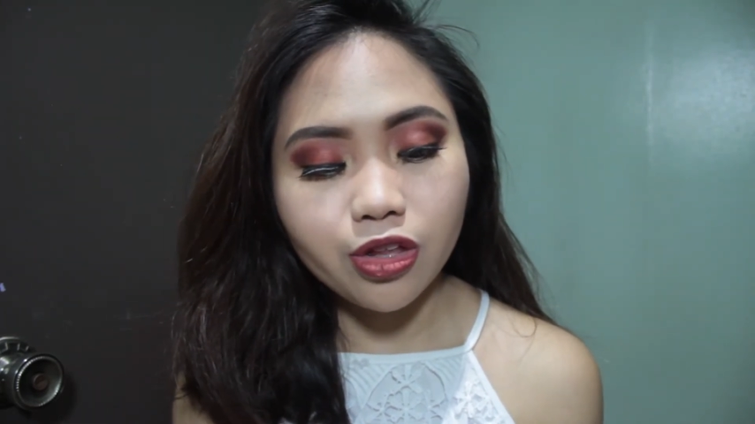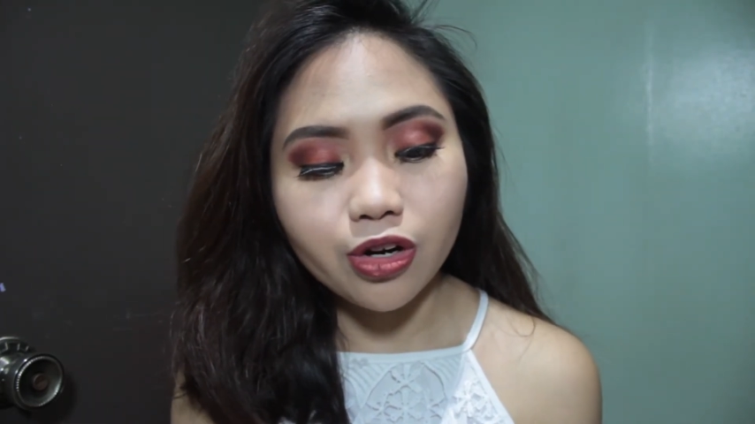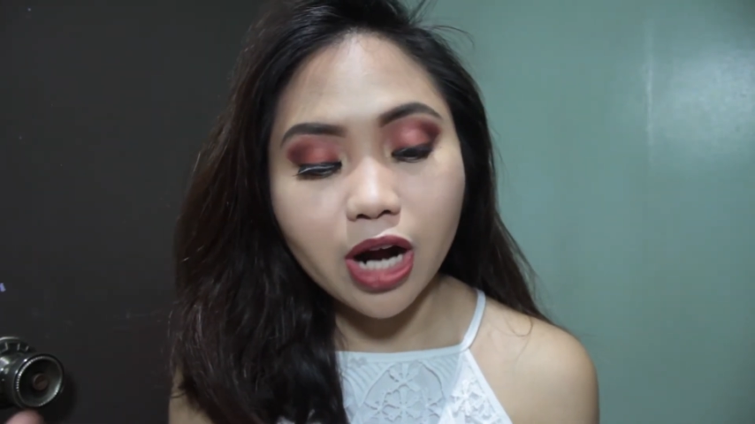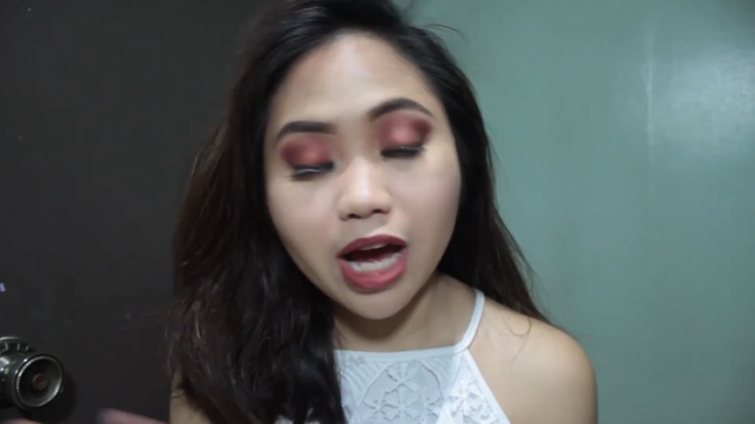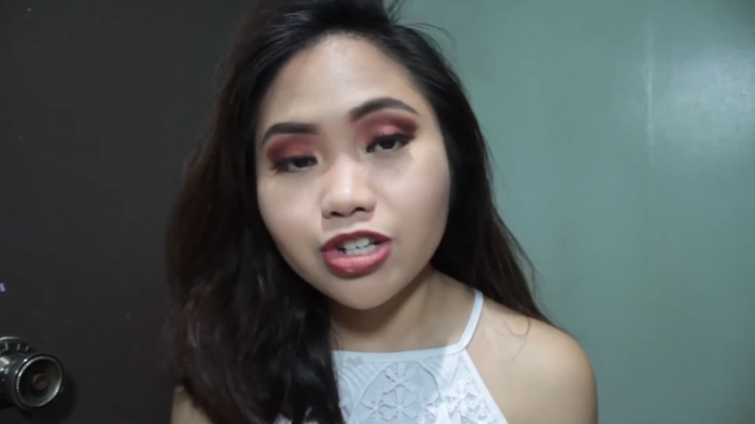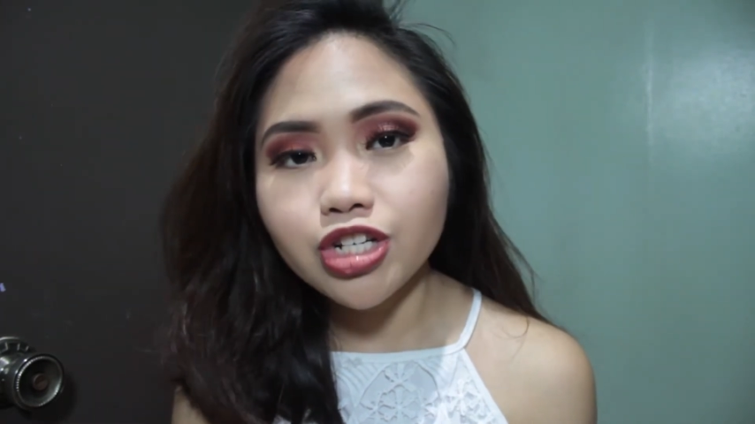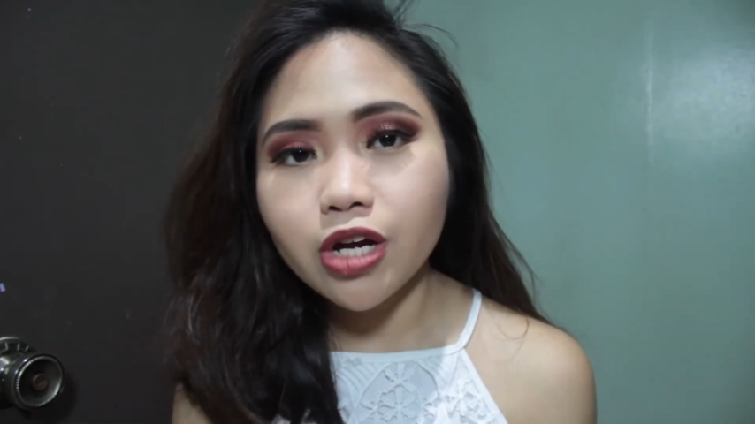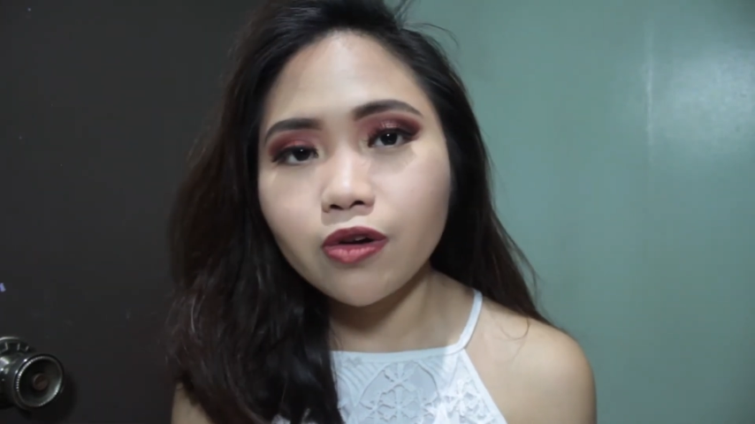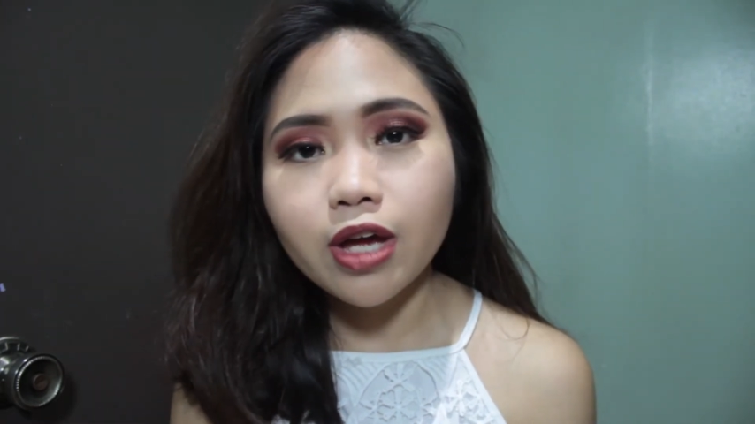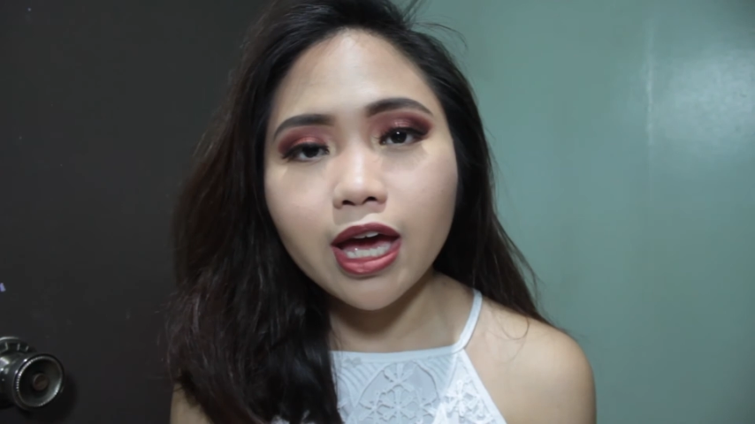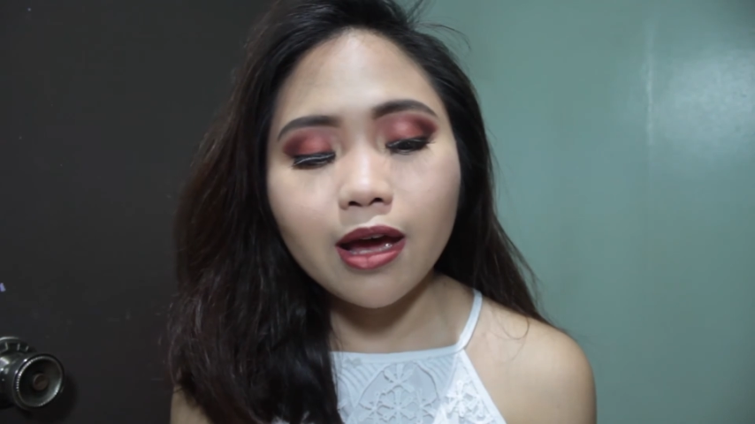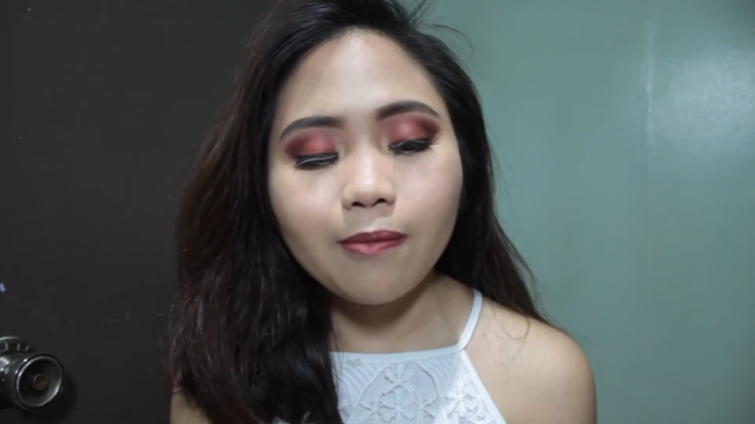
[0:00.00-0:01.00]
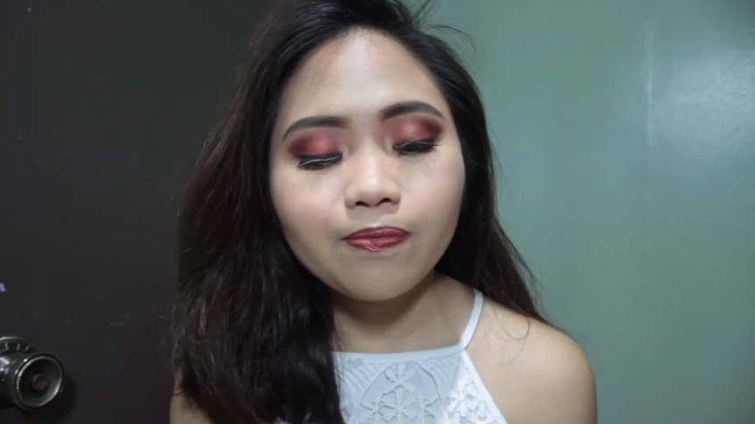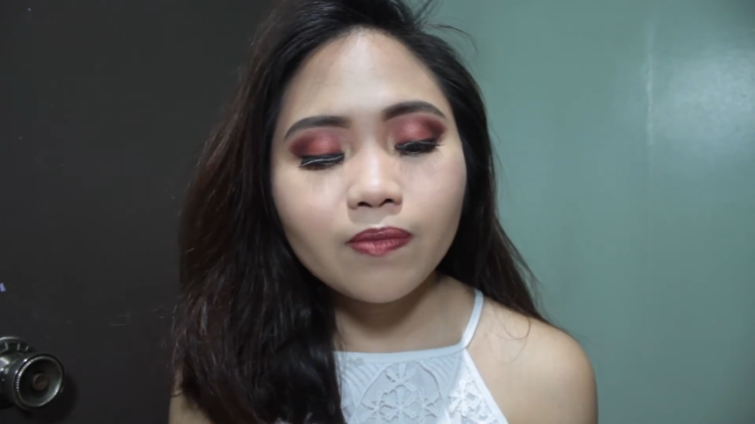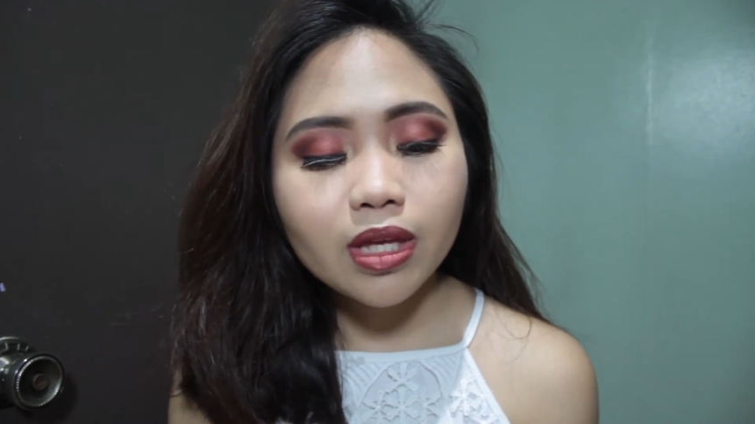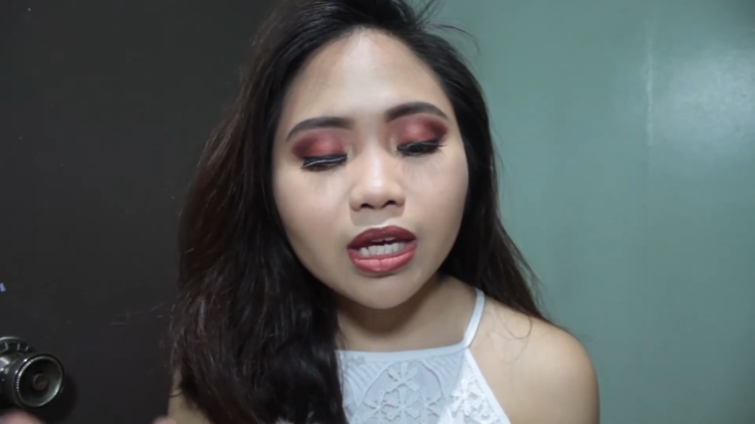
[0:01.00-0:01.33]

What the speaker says: their eyeshadow game,